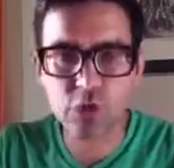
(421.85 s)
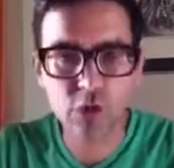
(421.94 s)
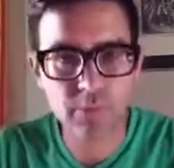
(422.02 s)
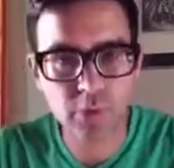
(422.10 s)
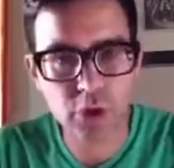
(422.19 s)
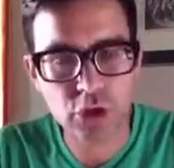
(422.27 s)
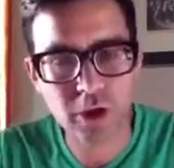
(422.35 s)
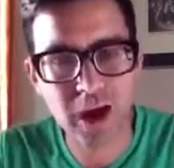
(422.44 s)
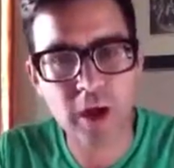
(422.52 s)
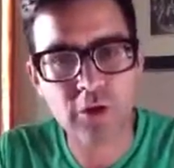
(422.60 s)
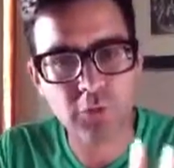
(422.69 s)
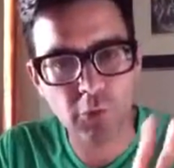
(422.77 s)
Nuremberg
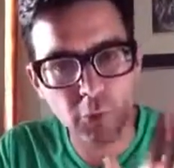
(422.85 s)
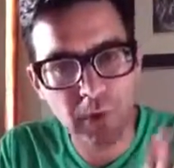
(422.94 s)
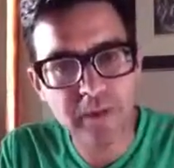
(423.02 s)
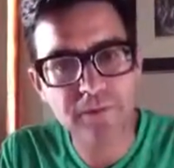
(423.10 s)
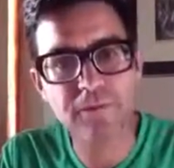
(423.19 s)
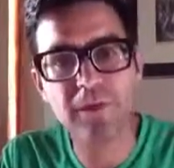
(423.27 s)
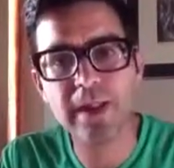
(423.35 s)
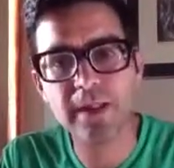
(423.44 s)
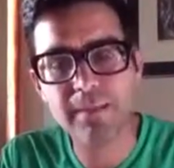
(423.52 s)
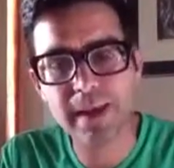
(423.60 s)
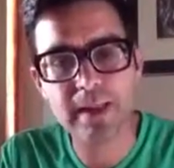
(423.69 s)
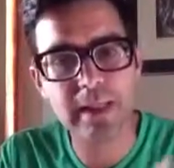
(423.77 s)
trials where we
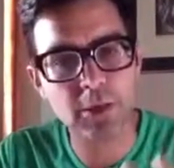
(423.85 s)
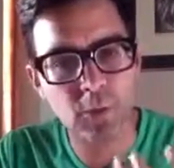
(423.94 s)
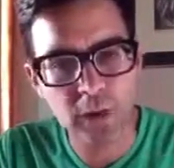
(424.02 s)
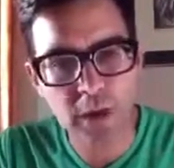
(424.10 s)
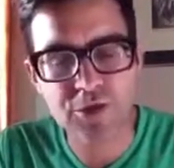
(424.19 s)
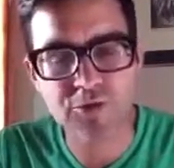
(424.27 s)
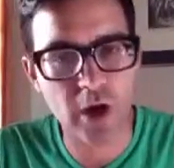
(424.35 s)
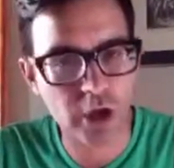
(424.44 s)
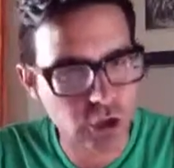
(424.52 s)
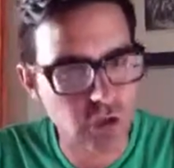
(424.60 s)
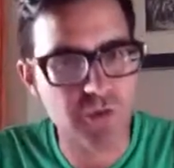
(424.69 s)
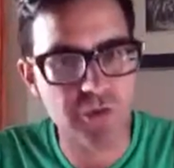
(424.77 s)
fundamentally
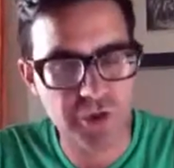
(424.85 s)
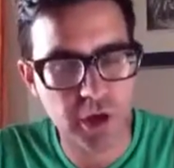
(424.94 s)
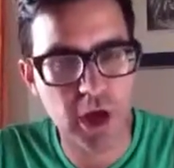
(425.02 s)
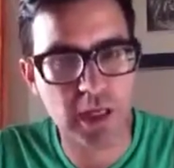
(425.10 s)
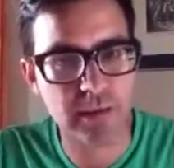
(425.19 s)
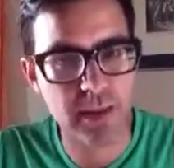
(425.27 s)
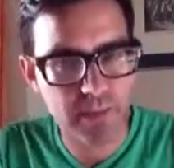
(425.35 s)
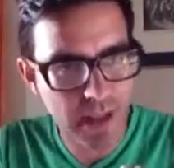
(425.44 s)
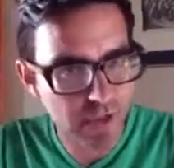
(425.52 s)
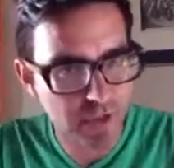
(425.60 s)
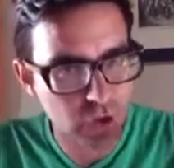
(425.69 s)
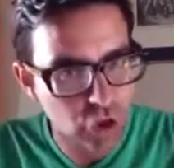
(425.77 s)
restructure this economy
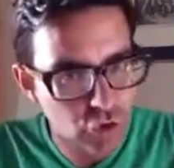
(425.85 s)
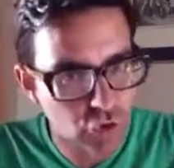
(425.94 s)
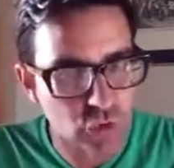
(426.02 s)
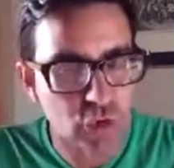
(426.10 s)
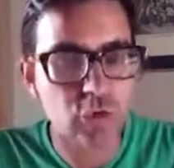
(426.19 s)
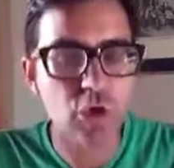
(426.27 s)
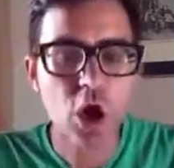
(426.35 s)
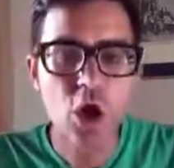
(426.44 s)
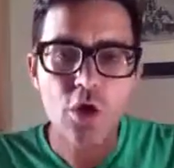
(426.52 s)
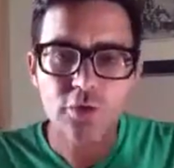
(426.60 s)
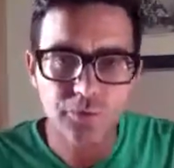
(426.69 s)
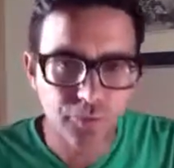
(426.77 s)
based on true
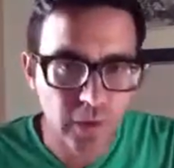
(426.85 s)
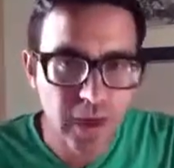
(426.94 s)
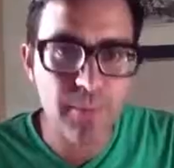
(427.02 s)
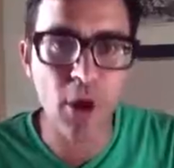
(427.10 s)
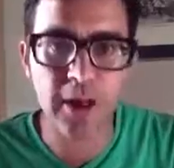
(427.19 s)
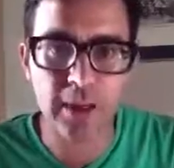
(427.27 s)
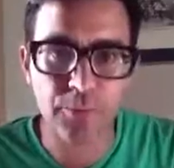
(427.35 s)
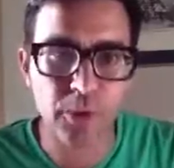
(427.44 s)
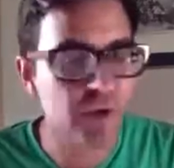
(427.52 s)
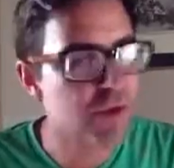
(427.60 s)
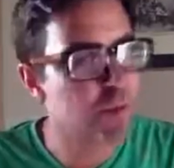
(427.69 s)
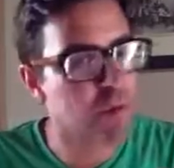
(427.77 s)
free market
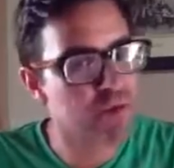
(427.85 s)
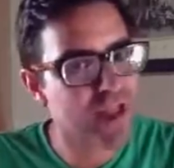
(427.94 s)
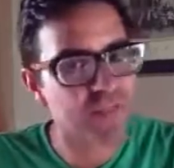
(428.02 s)
principles,